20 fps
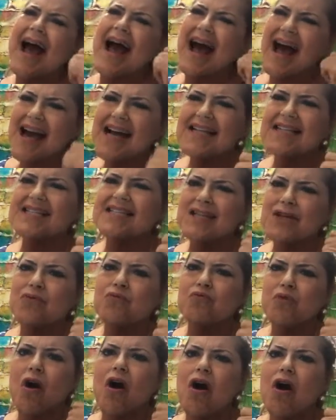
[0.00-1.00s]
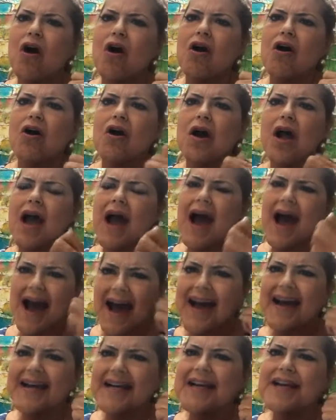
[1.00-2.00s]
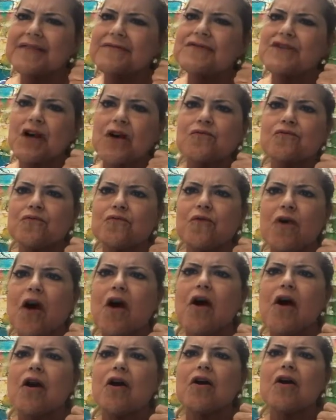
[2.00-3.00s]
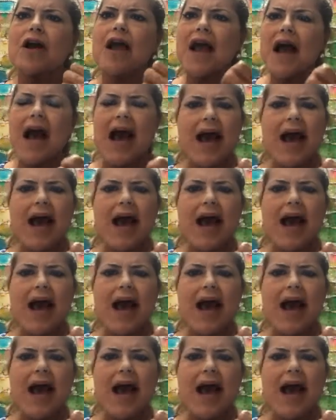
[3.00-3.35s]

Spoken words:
I did wrong. I have done wrong.